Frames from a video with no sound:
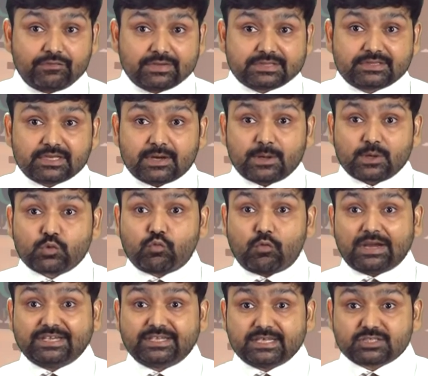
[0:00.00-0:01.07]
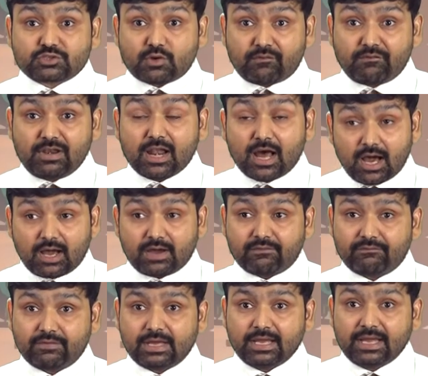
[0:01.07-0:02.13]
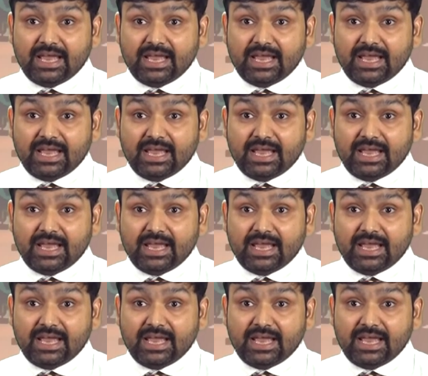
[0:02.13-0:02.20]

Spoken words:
with the qualities of love,